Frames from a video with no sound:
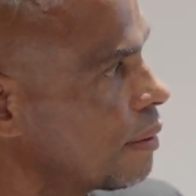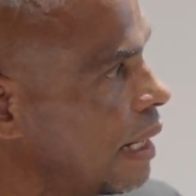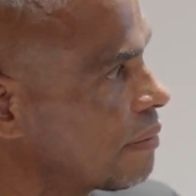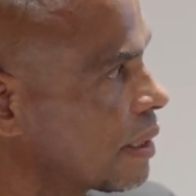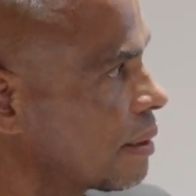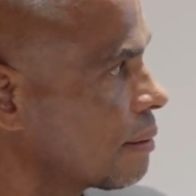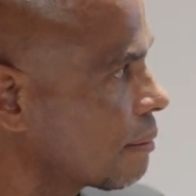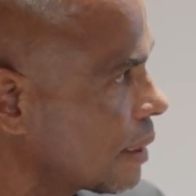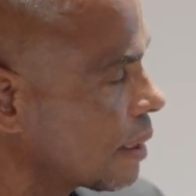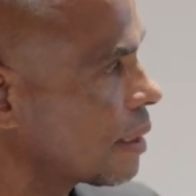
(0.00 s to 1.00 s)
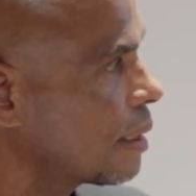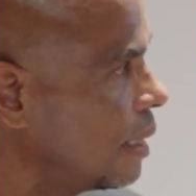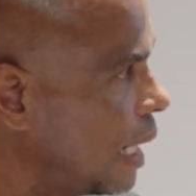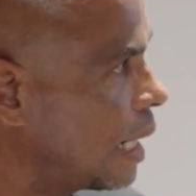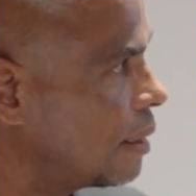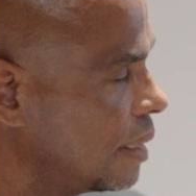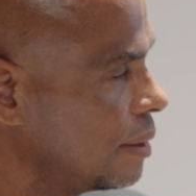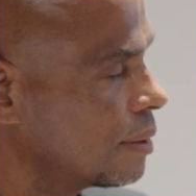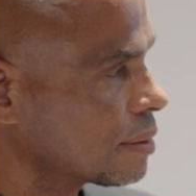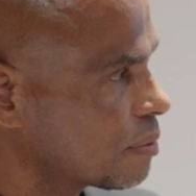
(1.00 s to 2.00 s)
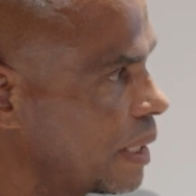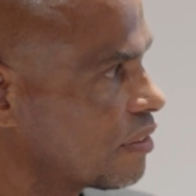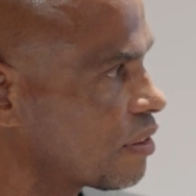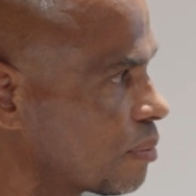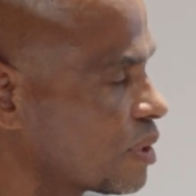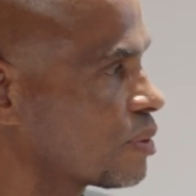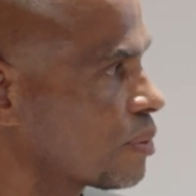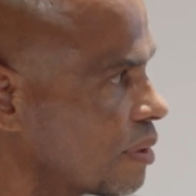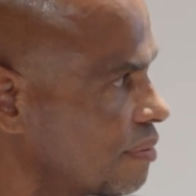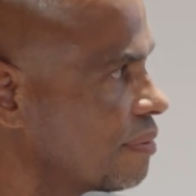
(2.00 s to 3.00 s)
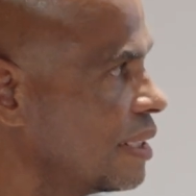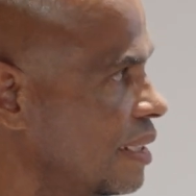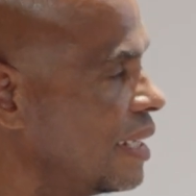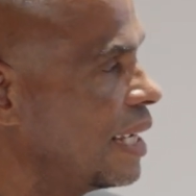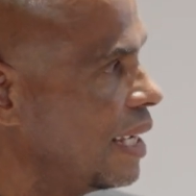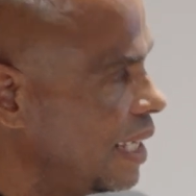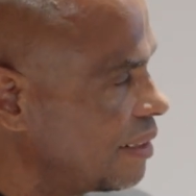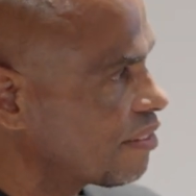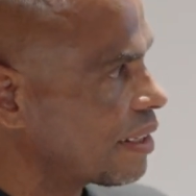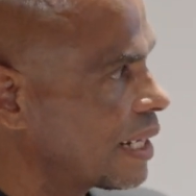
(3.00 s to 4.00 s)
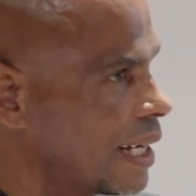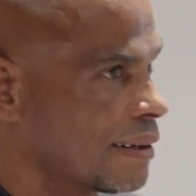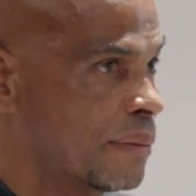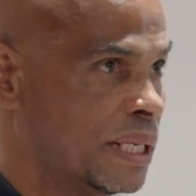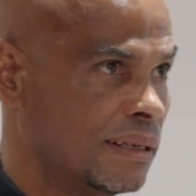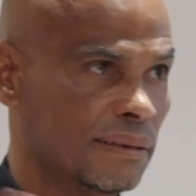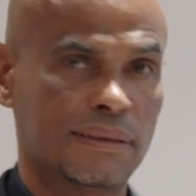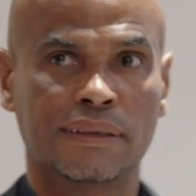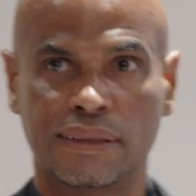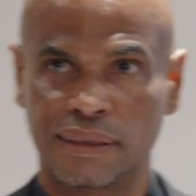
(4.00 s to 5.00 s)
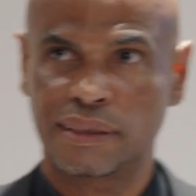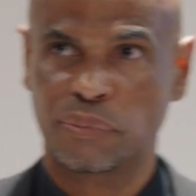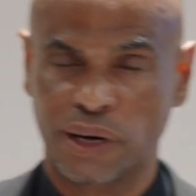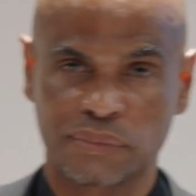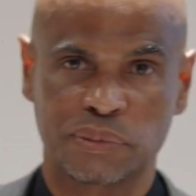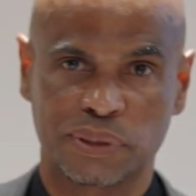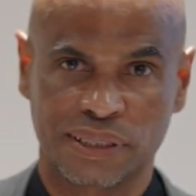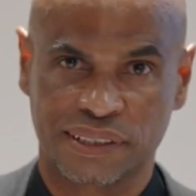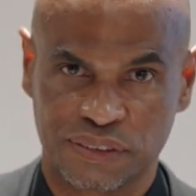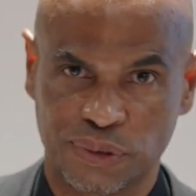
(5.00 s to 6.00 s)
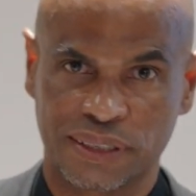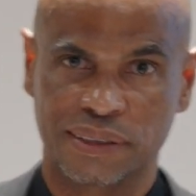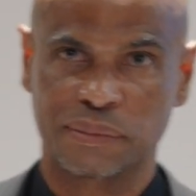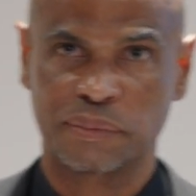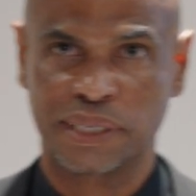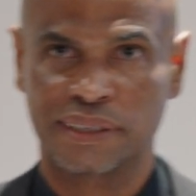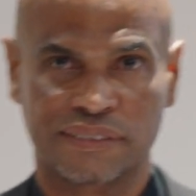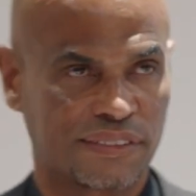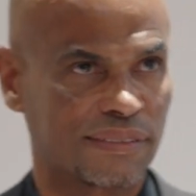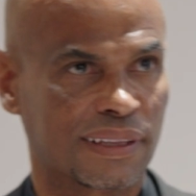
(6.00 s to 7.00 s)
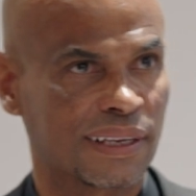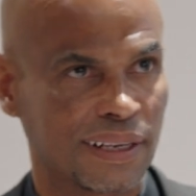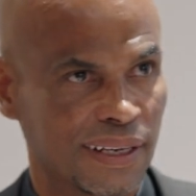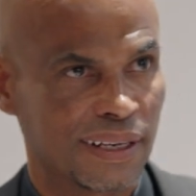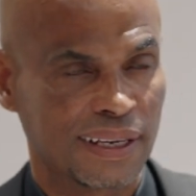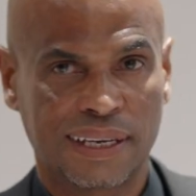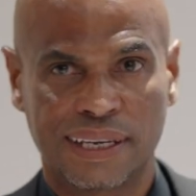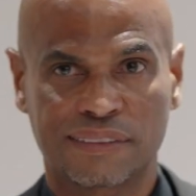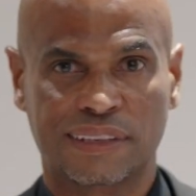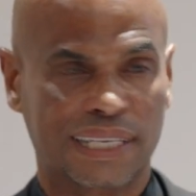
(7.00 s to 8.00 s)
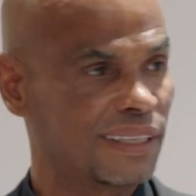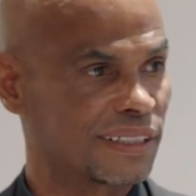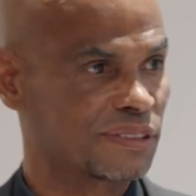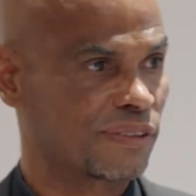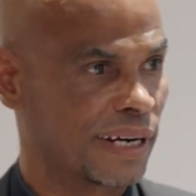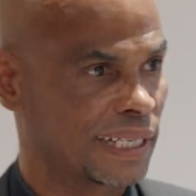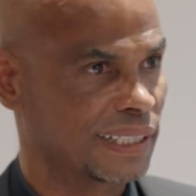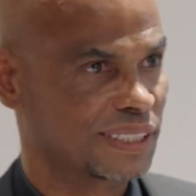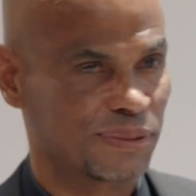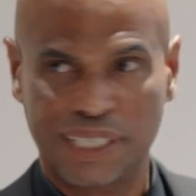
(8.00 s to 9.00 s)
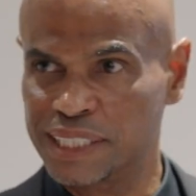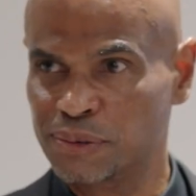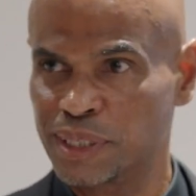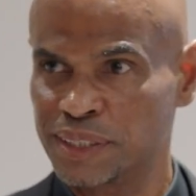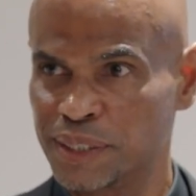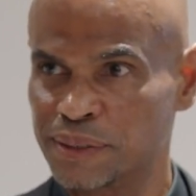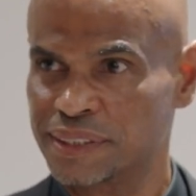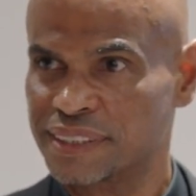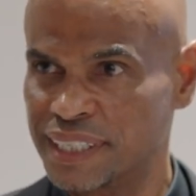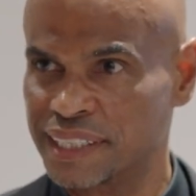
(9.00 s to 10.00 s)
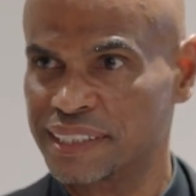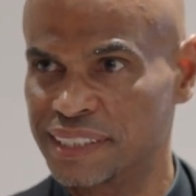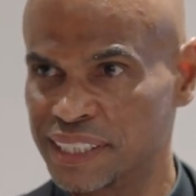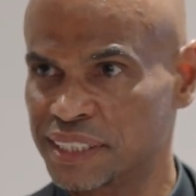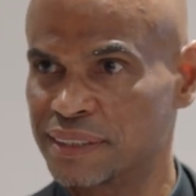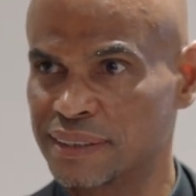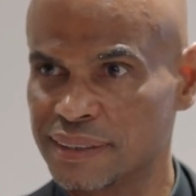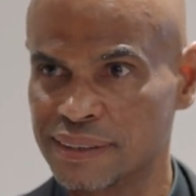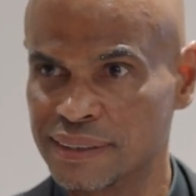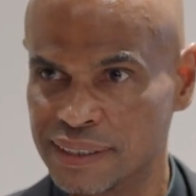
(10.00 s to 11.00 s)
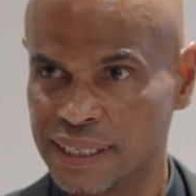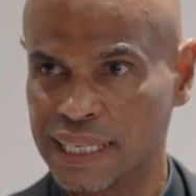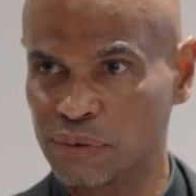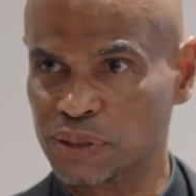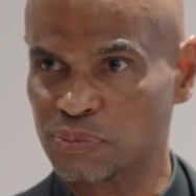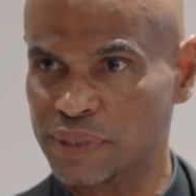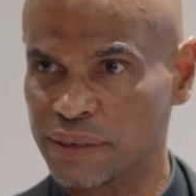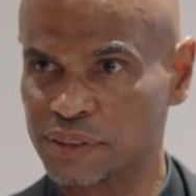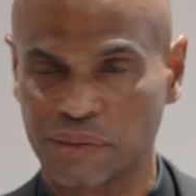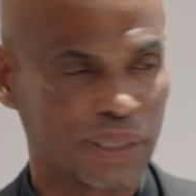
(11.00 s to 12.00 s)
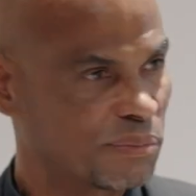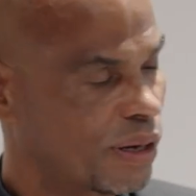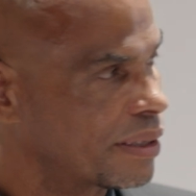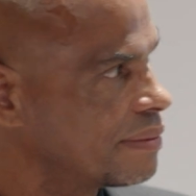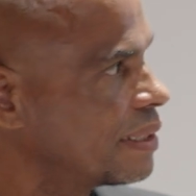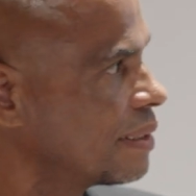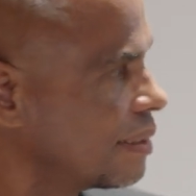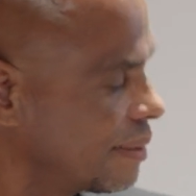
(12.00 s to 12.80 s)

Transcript: Having, spaces which are sort of inside out. I mean, the Parliament building is one of them. I mean, it's like a large veranda, as we all know. It's unconditioned, and that was a big part of it.